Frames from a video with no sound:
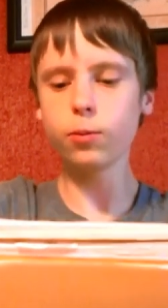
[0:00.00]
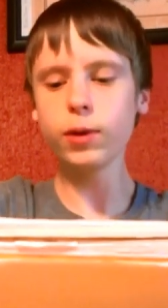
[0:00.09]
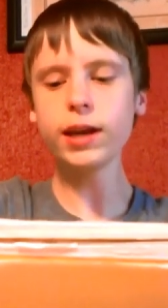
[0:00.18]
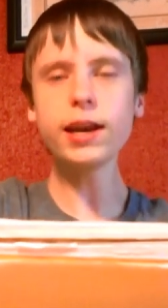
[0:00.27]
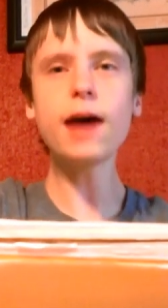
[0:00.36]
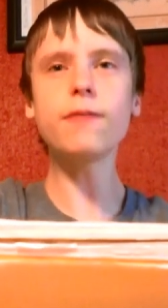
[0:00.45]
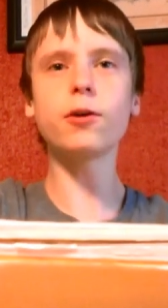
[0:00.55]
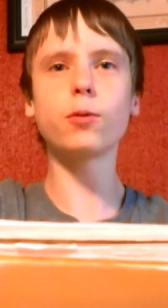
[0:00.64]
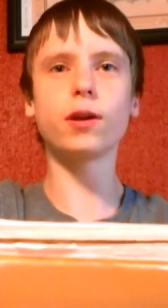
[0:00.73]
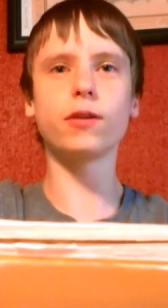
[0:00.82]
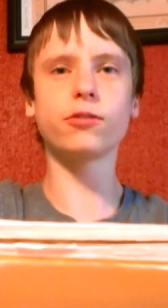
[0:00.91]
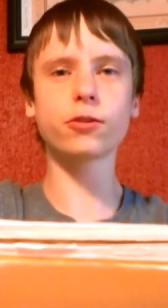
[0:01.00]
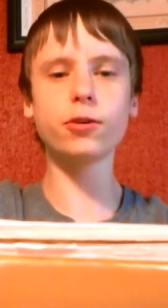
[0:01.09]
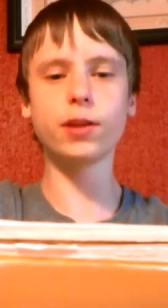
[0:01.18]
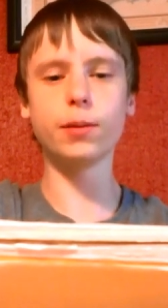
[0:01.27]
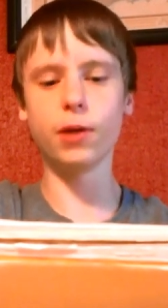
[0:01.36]
we never would have
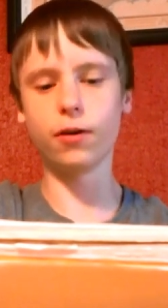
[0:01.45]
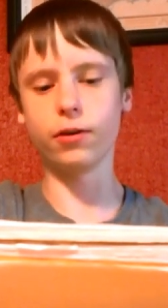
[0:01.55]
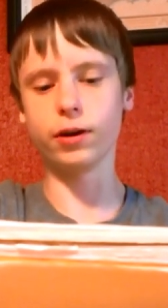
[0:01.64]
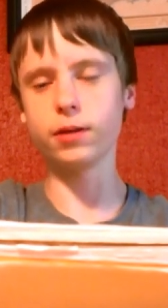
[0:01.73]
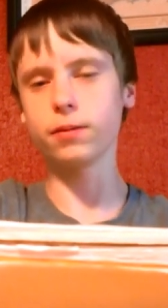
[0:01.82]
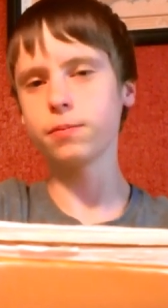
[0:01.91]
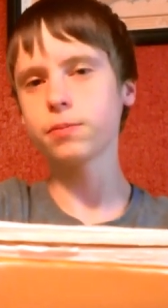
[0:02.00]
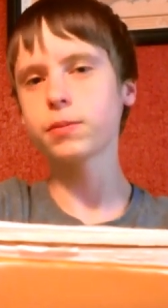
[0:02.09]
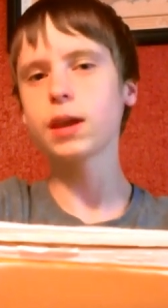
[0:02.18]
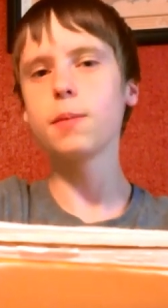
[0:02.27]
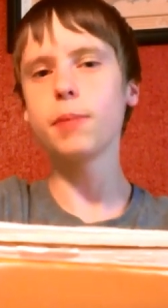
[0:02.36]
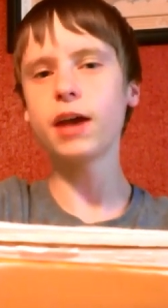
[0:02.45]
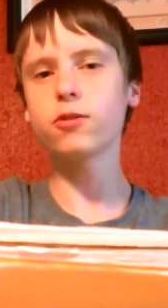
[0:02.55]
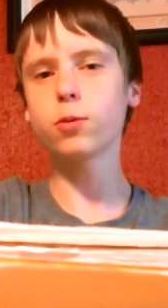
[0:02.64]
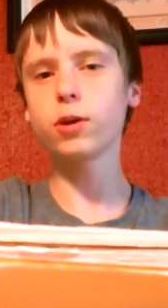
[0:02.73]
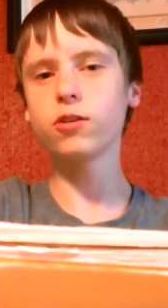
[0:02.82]
screwed them over.
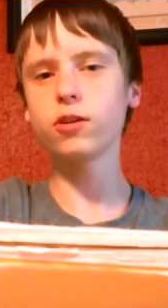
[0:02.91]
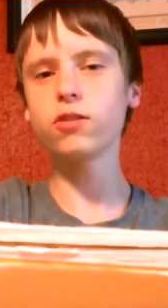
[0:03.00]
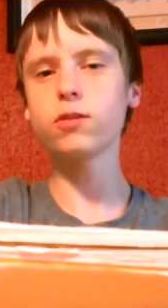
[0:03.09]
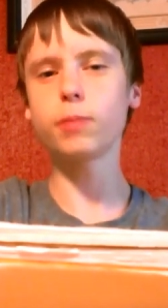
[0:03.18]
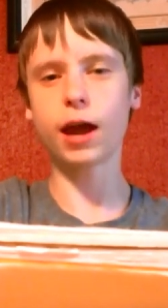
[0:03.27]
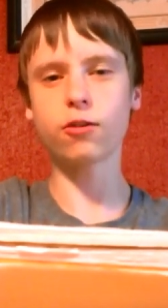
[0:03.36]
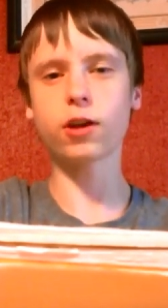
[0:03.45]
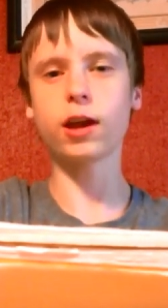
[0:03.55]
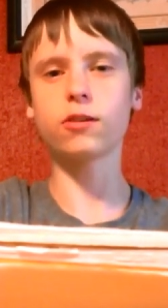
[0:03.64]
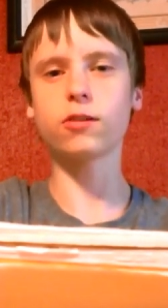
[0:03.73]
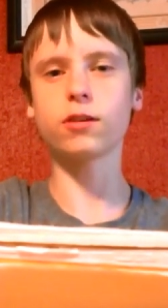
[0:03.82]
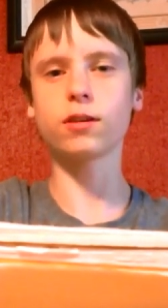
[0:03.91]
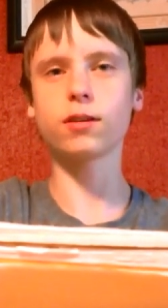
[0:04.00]
Best wishes, Patrick Hansen.